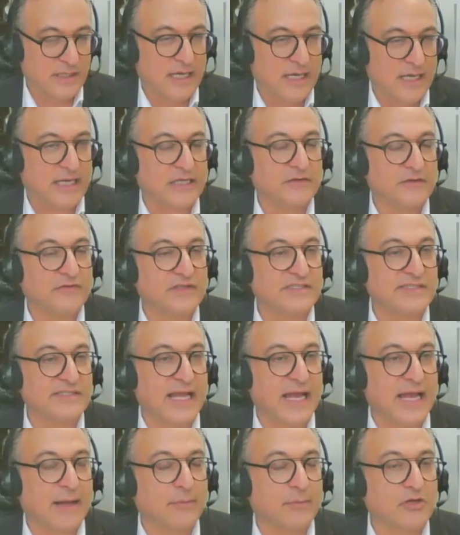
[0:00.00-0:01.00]
and you've
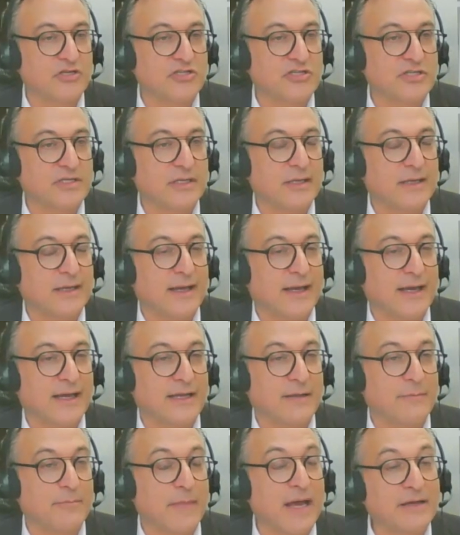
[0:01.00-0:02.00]
established
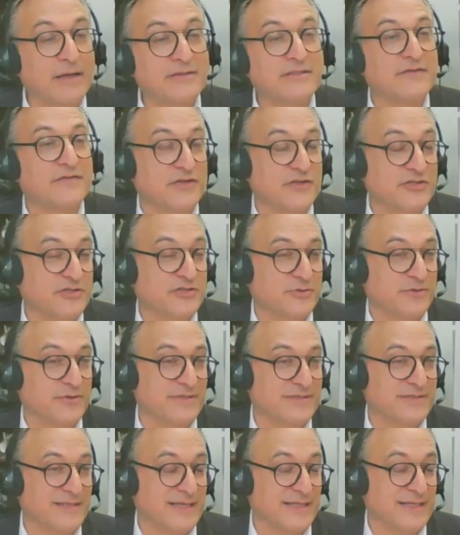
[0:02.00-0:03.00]
an amount of
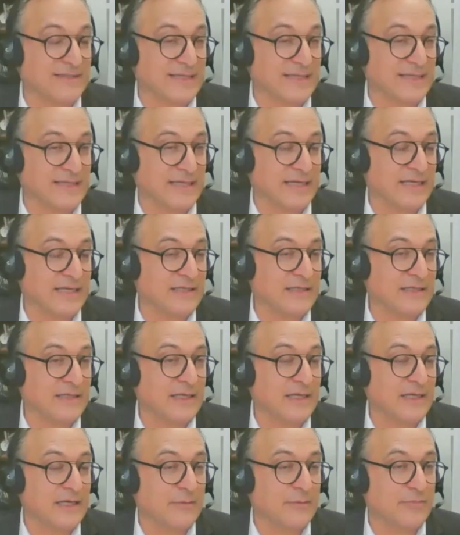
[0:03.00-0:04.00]
insurance that they need
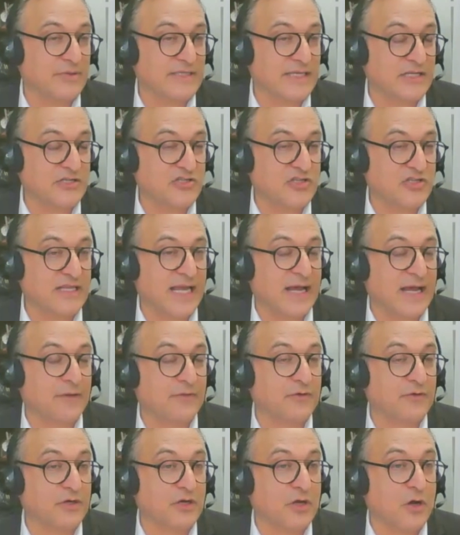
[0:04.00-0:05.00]
and potentially how
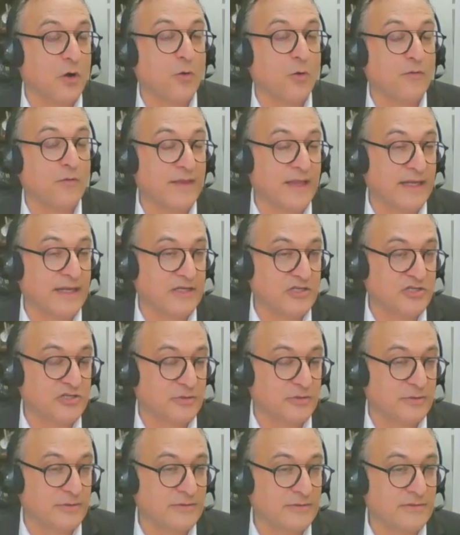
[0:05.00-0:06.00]
they're going to own that
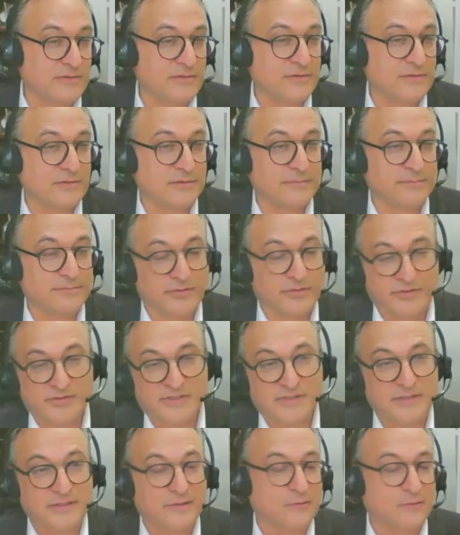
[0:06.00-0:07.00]
insurance,
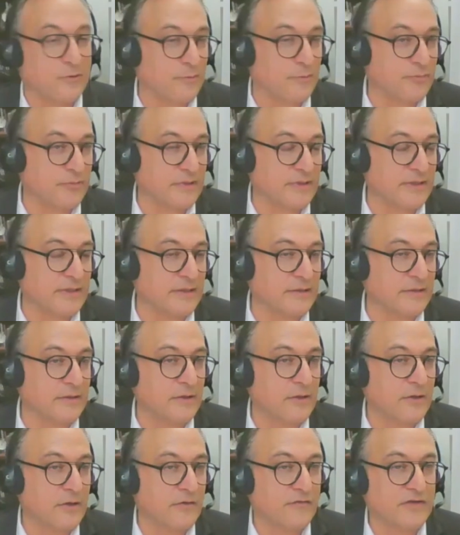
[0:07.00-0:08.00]
personally, corporately,
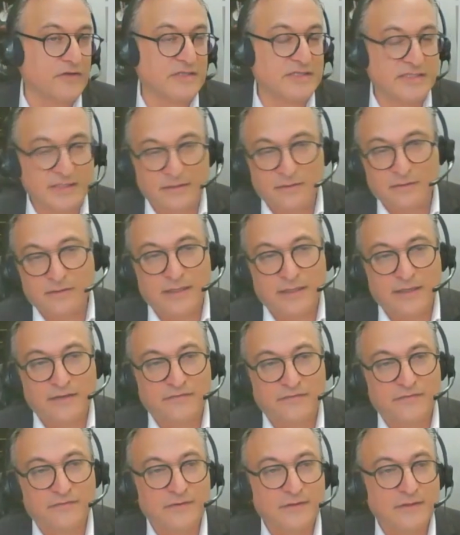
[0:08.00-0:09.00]
if it's single
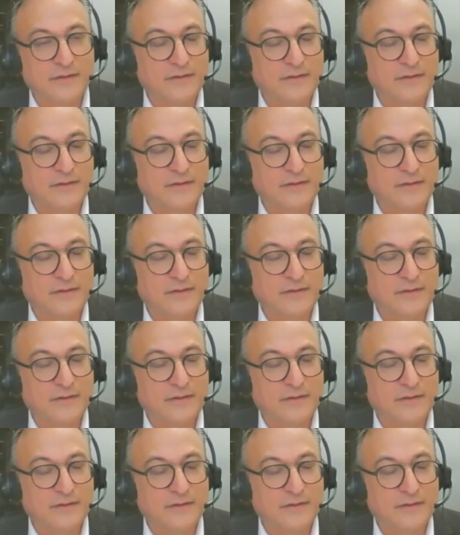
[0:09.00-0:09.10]
life,